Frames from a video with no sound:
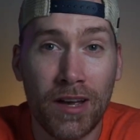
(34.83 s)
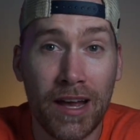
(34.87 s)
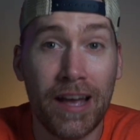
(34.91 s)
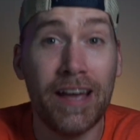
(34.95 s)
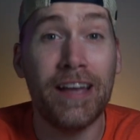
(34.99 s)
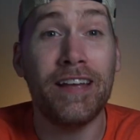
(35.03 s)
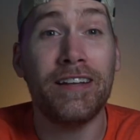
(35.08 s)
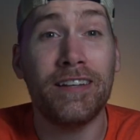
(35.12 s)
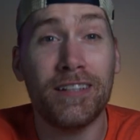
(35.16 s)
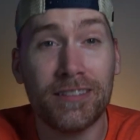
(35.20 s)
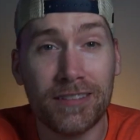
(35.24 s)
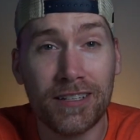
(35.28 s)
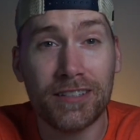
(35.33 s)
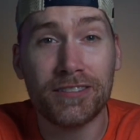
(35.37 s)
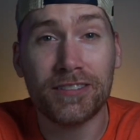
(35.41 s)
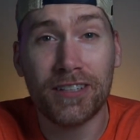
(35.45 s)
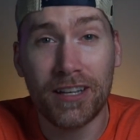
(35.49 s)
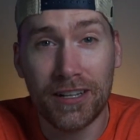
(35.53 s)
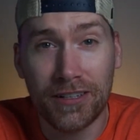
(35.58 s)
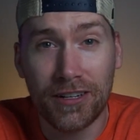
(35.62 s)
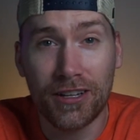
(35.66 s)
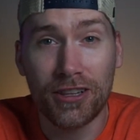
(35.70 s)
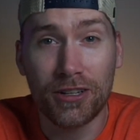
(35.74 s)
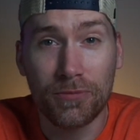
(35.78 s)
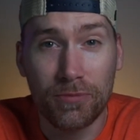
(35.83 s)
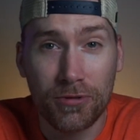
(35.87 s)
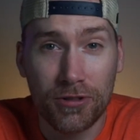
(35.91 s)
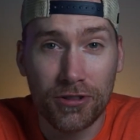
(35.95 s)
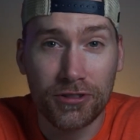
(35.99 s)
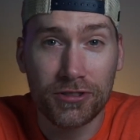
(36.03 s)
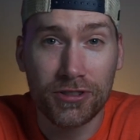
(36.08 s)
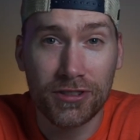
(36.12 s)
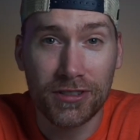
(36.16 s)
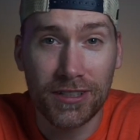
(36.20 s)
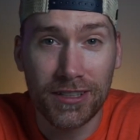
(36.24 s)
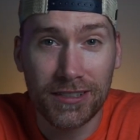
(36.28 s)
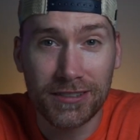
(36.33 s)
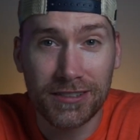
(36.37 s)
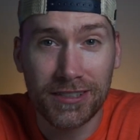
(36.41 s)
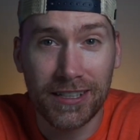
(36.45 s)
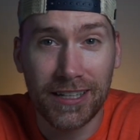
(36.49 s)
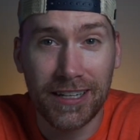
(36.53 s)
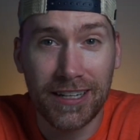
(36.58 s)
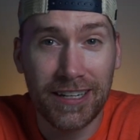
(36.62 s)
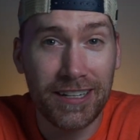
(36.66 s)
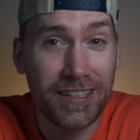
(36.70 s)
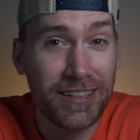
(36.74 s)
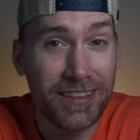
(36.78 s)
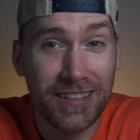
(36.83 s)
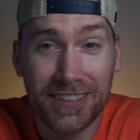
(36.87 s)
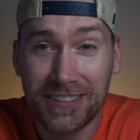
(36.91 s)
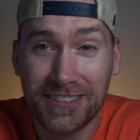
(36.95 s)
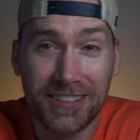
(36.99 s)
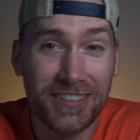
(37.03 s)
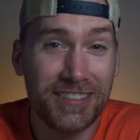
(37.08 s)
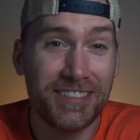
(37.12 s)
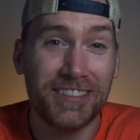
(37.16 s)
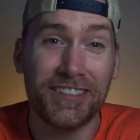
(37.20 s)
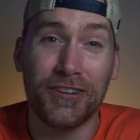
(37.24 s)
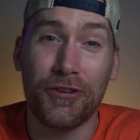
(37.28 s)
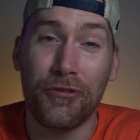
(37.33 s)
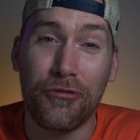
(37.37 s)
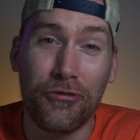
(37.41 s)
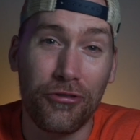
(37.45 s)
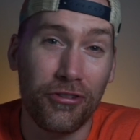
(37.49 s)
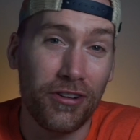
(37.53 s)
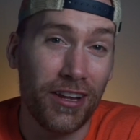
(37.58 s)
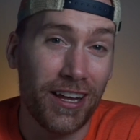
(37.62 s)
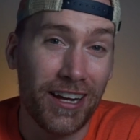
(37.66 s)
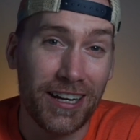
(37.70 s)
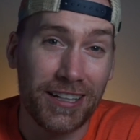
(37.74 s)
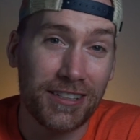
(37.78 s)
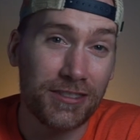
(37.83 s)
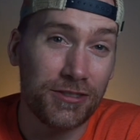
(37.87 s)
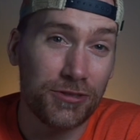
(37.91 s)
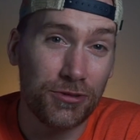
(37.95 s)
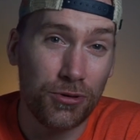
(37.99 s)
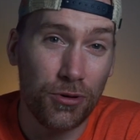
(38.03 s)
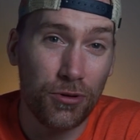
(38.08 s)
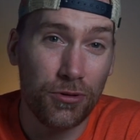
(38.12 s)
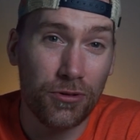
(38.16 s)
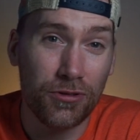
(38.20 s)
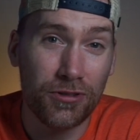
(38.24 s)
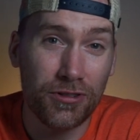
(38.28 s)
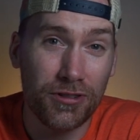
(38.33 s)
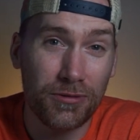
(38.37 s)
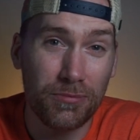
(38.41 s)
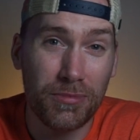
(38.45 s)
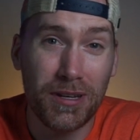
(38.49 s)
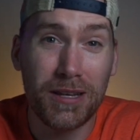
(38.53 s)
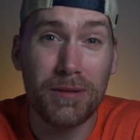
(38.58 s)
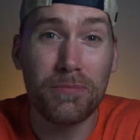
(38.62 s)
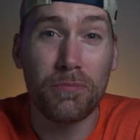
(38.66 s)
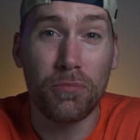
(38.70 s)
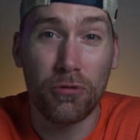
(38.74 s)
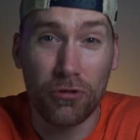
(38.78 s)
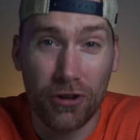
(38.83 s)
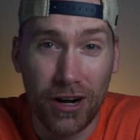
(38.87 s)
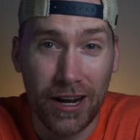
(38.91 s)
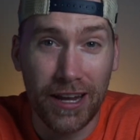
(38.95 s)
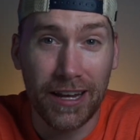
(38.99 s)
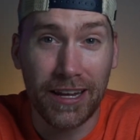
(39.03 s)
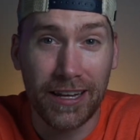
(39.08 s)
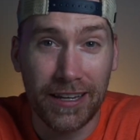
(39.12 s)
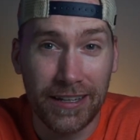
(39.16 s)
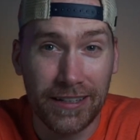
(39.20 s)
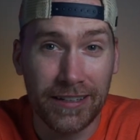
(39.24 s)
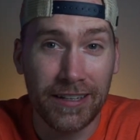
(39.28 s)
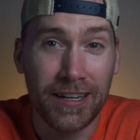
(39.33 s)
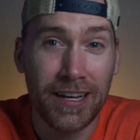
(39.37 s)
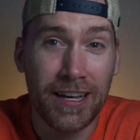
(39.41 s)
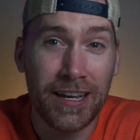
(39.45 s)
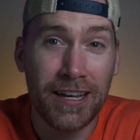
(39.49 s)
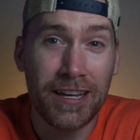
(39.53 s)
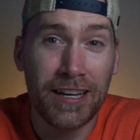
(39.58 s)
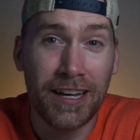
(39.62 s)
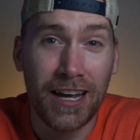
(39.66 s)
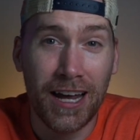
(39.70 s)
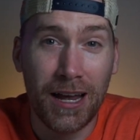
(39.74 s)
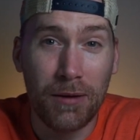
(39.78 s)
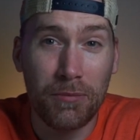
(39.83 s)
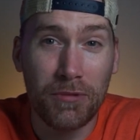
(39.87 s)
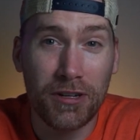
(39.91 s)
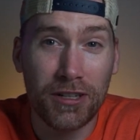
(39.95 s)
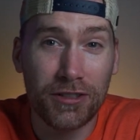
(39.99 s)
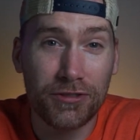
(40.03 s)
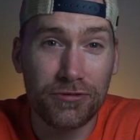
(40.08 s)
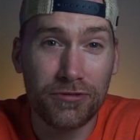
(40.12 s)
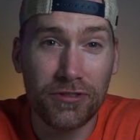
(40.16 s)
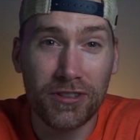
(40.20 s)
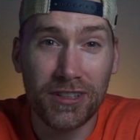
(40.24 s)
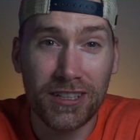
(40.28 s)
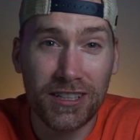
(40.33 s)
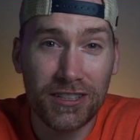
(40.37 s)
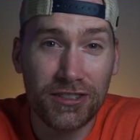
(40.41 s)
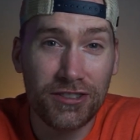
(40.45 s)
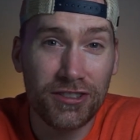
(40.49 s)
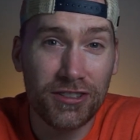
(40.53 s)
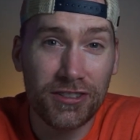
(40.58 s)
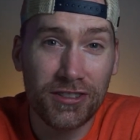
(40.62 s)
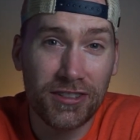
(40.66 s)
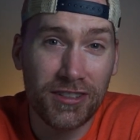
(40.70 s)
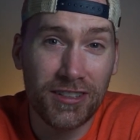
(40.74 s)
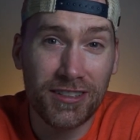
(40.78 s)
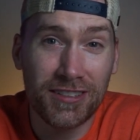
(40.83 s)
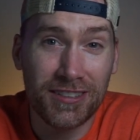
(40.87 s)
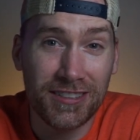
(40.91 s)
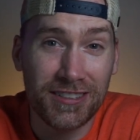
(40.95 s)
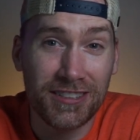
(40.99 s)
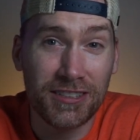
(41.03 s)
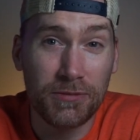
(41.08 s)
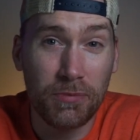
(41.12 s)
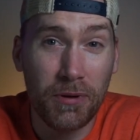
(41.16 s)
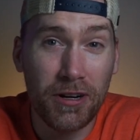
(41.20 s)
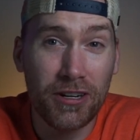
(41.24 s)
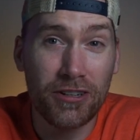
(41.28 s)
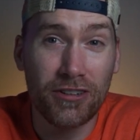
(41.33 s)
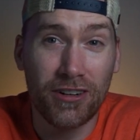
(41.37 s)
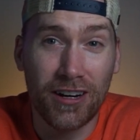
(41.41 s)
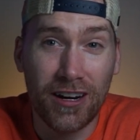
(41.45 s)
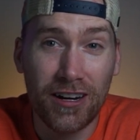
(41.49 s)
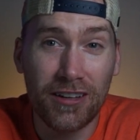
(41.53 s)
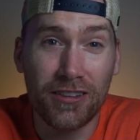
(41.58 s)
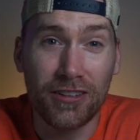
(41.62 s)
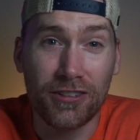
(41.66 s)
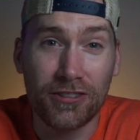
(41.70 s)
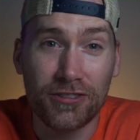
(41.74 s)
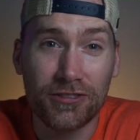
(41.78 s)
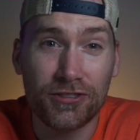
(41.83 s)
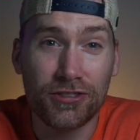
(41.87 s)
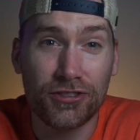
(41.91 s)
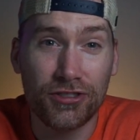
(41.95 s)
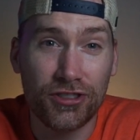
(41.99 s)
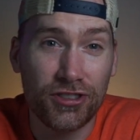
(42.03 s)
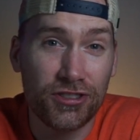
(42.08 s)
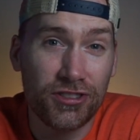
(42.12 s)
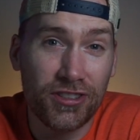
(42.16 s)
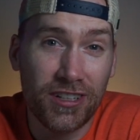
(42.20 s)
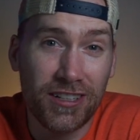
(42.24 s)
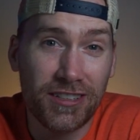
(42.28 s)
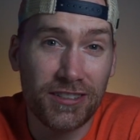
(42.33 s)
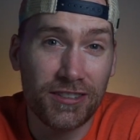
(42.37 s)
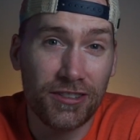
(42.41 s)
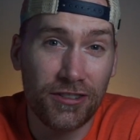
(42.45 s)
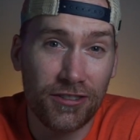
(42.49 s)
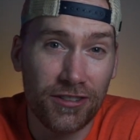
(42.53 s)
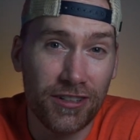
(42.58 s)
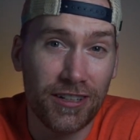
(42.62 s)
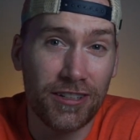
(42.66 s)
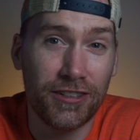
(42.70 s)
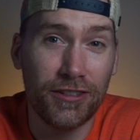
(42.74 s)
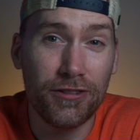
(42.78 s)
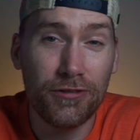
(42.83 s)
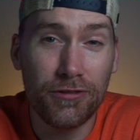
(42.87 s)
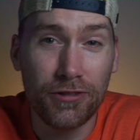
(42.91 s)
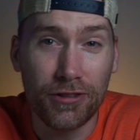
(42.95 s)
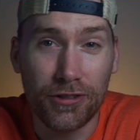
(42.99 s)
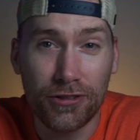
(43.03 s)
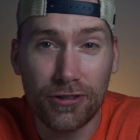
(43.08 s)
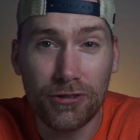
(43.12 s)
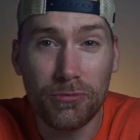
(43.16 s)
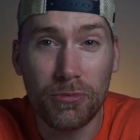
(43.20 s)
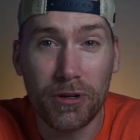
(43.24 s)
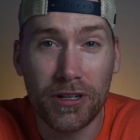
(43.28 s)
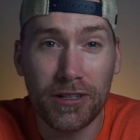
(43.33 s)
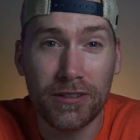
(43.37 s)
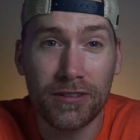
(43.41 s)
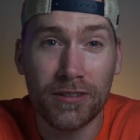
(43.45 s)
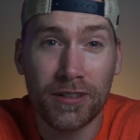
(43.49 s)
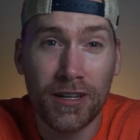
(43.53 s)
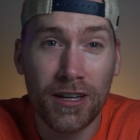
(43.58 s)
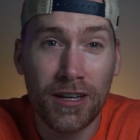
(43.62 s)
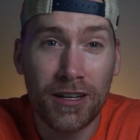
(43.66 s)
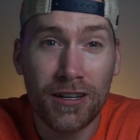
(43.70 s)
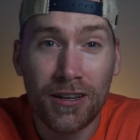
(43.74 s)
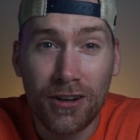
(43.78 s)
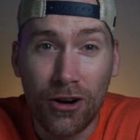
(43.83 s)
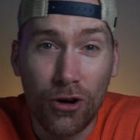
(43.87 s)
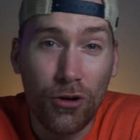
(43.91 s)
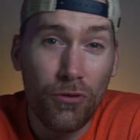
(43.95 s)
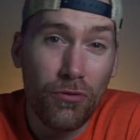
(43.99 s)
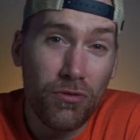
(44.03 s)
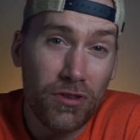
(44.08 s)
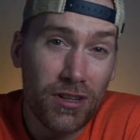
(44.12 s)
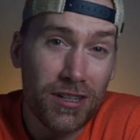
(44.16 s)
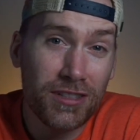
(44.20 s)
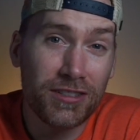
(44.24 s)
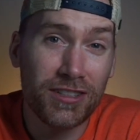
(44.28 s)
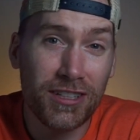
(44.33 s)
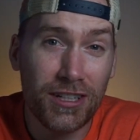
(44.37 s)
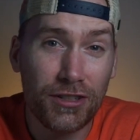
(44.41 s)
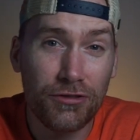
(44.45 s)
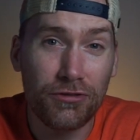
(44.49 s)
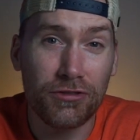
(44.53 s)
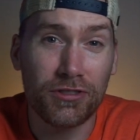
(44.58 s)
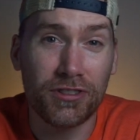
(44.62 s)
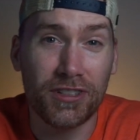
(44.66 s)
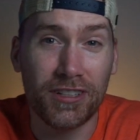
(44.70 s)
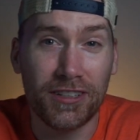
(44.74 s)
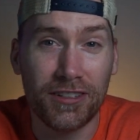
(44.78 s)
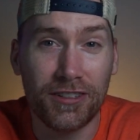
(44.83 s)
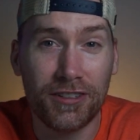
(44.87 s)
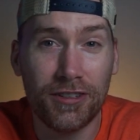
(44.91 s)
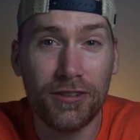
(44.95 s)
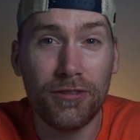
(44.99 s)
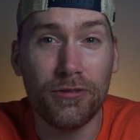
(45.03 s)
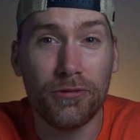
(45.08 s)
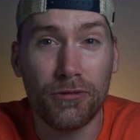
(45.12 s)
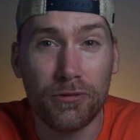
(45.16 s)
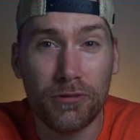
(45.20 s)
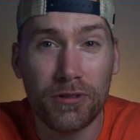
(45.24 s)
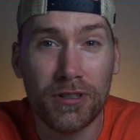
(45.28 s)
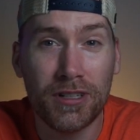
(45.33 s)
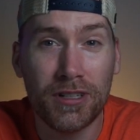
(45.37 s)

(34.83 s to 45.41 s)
And as I saw another person say, this isn't a flex or me bragging. I mean, it's really just to inspire others just getting started on YouTube, and hopefully it's interesting too.